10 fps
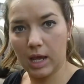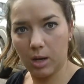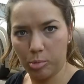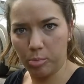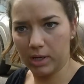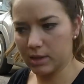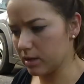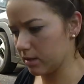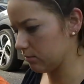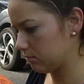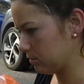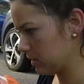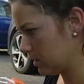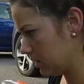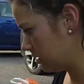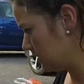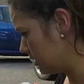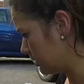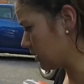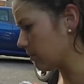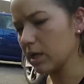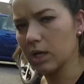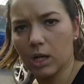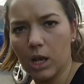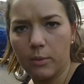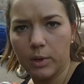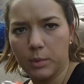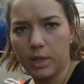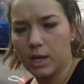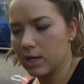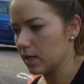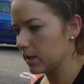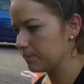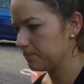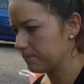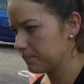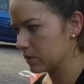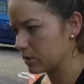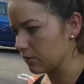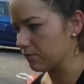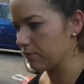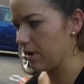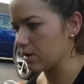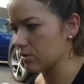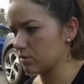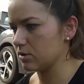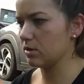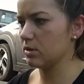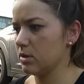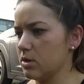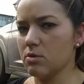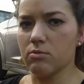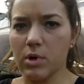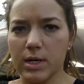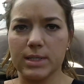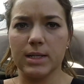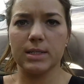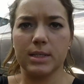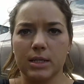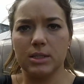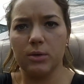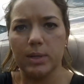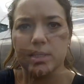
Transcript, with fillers: caliper paint there. It's going to be glowing with that colour. Looks so fresh. Right, let's get to